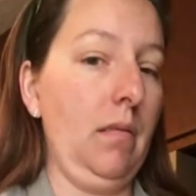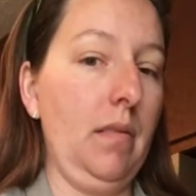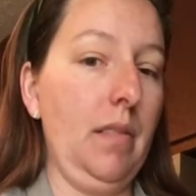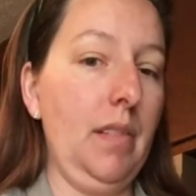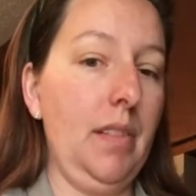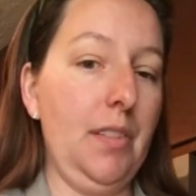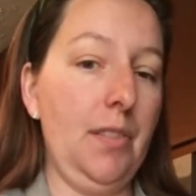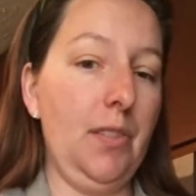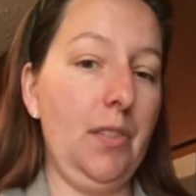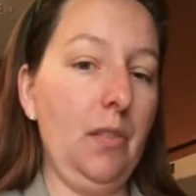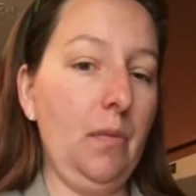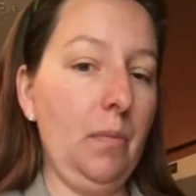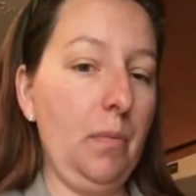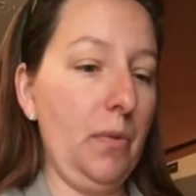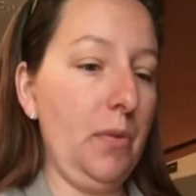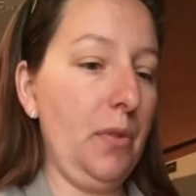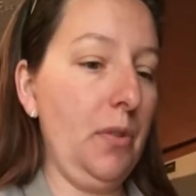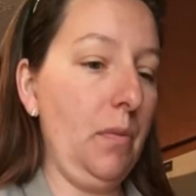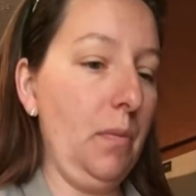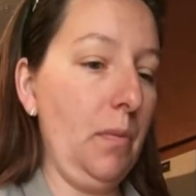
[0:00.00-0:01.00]

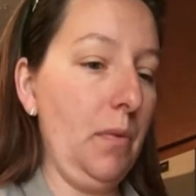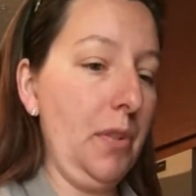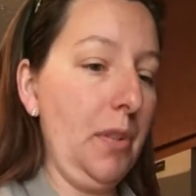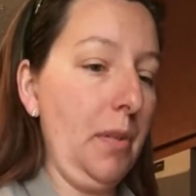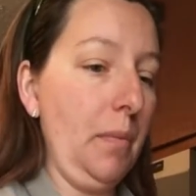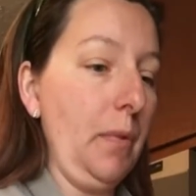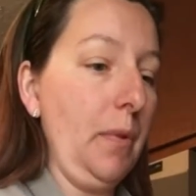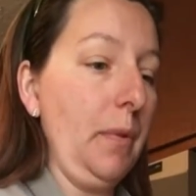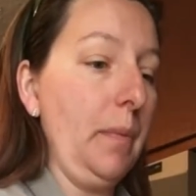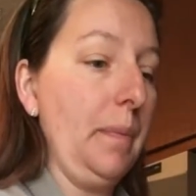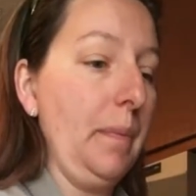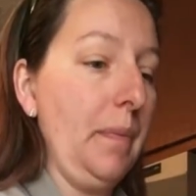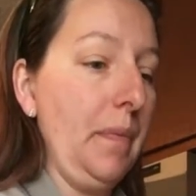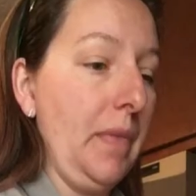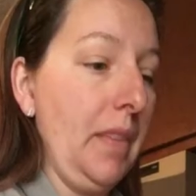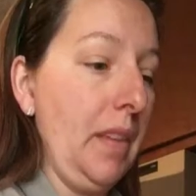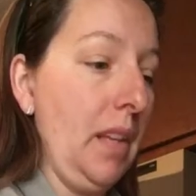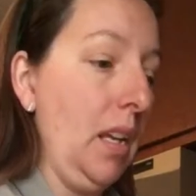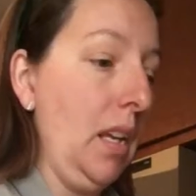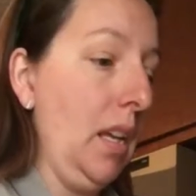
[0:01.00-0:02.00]
Super, super simple.
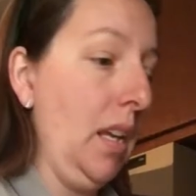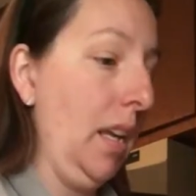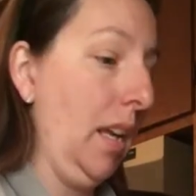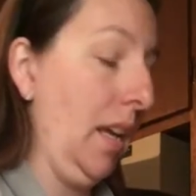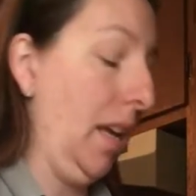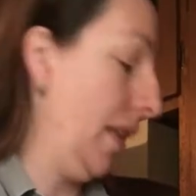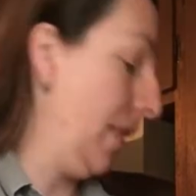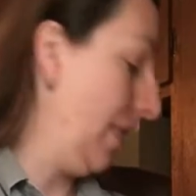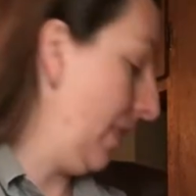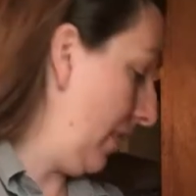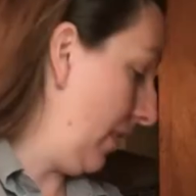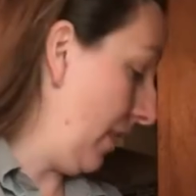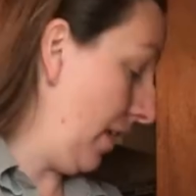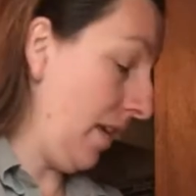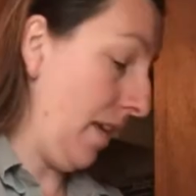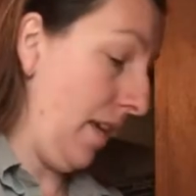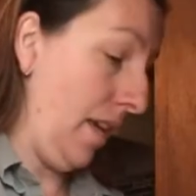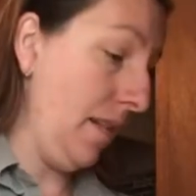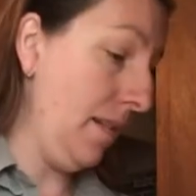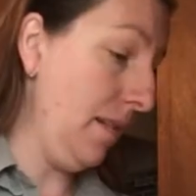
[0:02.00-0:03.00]
And
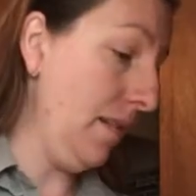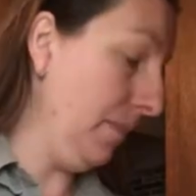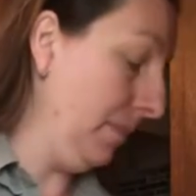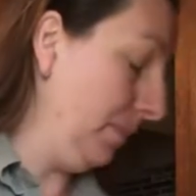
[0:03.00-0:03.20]
then